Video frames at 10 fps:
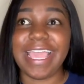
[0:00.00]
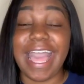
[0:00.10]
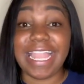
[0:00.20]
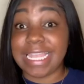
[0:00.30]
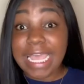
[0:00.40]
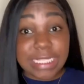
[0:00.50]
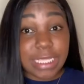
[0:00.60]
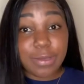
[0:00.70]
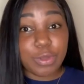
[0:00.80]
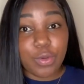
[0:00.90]
like, I liked
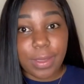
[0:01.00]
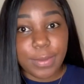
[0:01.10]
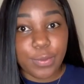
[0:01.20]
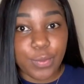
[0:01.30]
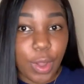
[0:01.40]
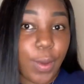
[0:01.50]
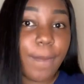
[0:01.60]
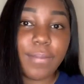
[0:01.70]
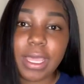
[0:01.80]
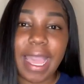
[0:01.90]
him, don't get me
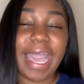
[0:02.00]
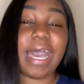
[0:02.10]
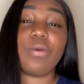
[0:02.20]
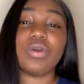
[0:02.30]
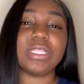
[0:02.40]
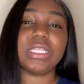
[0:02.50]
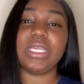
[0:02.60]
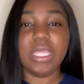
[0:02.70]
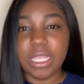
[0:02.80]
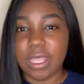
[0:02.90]
wrong, but I
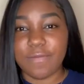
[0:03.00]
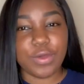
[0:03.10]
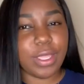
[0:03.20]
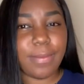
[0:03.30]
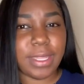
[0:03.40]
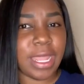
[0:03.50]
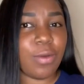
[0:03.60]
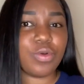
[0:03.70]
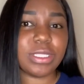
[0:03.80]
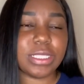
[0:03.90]
wasn't in love with him and
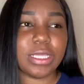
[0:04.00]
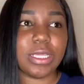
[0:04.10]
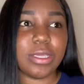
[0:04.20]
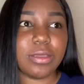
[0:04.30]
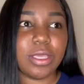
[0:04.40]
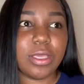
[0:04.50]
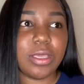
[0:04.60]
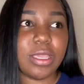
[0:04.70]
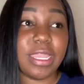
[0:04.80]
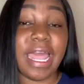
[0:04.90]
I wasn't,
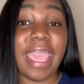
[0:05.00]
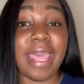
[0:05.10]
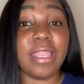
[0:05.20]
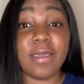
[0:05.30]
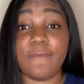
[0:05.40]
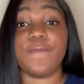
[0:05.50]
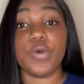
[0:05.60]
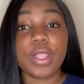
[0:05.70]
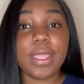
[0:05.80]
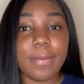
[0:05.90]
and I had love
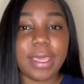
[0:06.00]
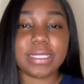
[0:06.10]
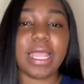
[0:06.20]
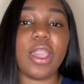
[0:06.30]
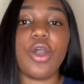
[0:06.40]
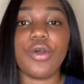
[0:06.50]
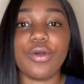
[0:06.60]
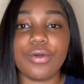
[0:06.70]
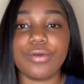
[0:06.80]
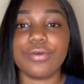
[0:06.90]
for him as, like,
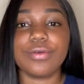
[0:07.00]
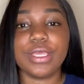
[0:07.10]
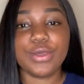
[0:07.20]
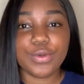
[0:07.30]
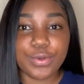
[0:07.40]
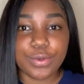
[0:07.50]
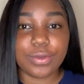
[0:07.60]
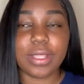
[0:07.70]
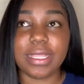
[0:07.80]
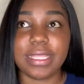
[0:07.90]
oh, he
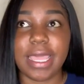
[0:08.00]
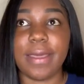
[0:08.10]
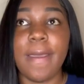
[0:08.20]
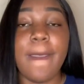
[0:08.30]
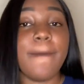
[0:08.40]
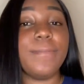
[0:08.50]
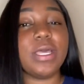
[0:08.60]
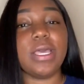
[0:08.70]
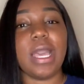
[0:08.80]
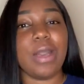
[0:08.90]
cool, like that.
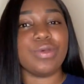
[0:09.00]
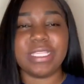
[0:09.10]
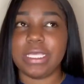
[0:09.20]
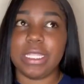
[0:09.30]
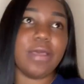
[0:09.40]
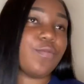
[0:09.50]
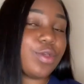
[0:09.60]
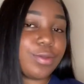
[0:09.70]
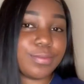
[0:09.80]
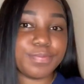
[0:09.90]
But I wasn't in love
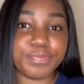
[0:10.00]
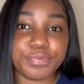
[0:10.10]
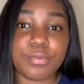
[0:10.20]
with him.